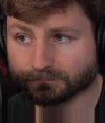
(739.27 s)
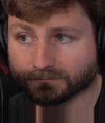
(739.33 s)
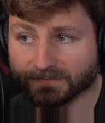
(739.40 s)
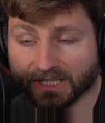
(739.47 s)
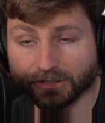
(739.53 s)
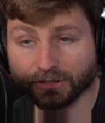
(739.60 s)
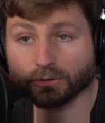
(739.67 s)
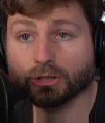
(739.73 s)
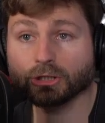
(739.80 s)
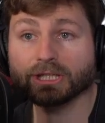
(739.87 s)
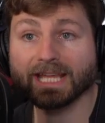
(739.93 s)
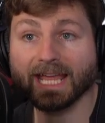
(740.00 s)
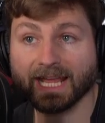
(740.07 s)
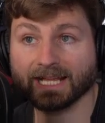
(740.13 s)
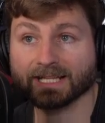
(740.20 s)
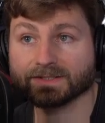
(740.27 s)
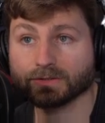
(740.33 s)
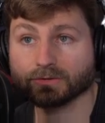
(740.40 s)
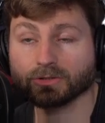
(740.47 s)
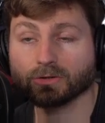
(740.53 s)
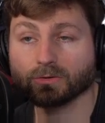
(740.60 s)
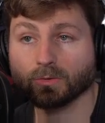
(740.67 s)
you could cancel
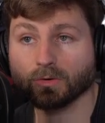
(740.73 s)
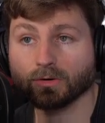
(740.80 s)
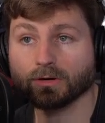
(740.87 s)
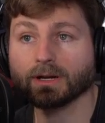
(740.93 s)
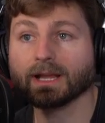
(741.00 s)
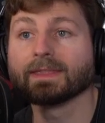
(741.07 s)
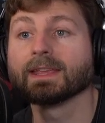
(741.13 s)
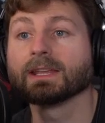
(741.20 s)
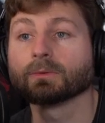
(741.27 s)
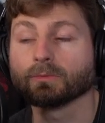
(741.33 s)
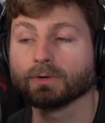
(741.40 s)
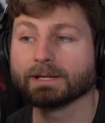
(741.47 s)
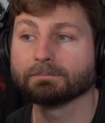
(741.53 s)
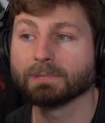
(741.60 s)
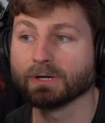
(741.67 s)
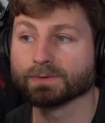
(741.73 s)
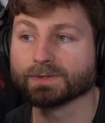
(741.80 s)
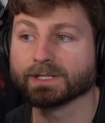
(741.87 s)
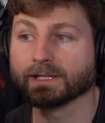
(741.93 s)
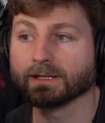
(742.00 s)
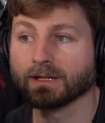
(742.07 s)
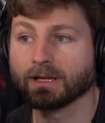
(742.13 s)
your order and then repost
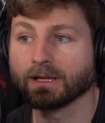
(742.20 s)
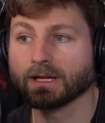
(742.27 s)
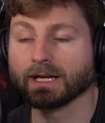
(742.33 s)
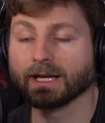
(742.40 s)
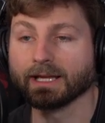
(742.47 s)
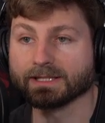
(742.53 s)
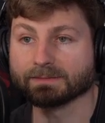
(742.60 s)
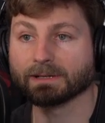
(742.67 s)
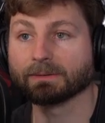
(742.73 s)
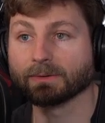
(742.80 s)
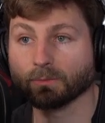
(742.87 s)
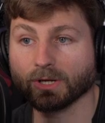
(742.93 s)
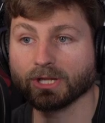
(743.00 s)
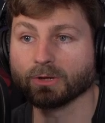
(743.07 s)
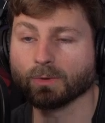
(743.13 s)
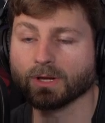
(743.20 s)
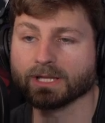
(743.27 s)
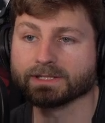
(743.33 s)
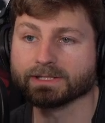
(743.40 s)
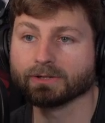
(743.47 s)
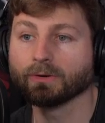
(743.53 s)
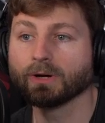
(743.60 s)
it. Is probably what you want to
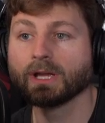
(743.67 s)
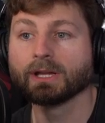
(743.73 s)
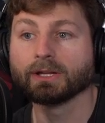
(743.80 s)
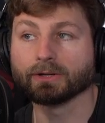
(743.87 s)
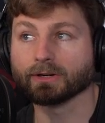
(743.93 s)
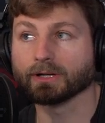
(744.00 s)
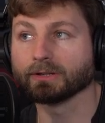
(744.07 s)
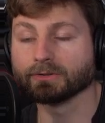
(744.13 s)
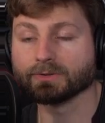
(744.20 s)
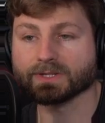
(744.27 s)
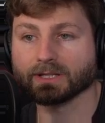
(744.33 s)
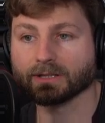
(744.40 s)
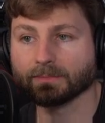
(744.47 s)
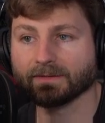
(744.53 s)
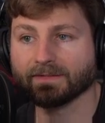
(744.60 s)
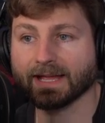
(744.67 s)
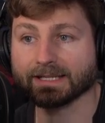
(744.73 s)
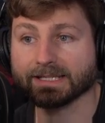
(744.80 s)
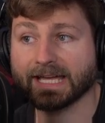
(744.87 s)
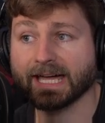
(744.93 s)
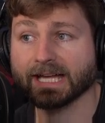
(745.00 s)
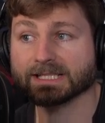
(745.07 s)
do. You're going to lose a little bit of that
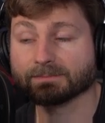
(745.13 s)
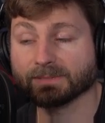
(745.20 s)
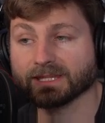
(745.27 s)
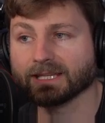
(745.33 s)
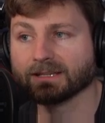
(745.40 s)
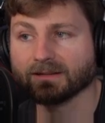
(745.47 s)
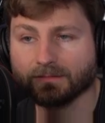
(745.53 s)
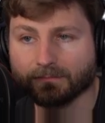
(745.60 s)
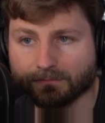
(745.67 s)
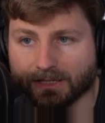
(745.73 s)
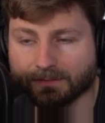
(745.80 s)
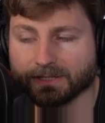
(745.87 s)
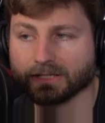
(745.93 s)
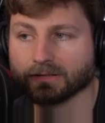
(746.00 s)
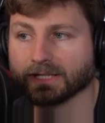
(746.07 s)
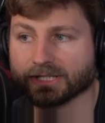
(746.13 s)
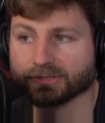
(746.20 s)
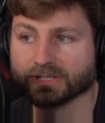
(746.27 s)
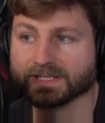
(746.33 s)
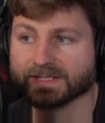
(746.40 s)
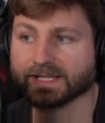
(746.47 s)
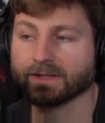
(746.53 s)
tax, but then maybe you'll actually
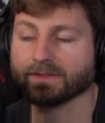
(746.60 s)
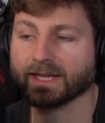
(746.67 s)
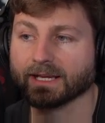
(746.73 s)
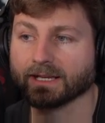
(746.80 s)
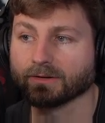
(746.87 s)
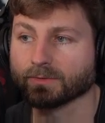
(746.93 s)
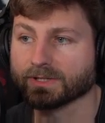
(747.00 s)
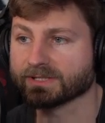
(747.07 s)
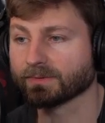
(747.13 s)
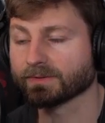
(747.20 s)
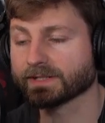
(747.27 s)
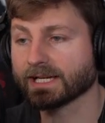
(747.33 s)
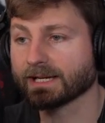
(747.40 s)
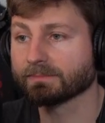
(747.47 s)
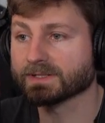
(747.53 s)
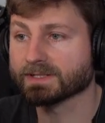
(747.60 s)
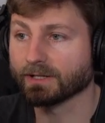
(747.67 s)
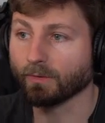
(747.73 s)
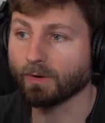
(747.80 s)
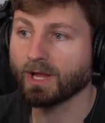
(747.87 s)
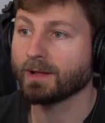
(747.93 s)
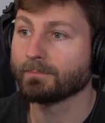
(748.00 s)
sell that in a reasonable time.
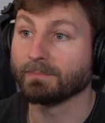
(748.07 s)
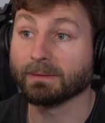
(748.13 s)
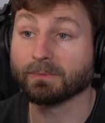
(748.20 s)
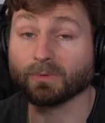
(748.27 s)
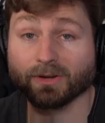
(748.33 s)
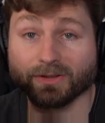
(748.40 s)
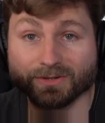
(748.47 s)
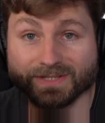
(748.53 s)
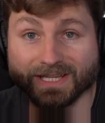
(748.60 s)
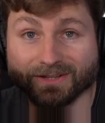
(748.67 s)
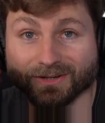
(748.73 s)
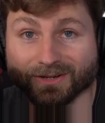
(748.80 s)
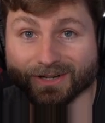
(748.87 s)
So maybe one of those other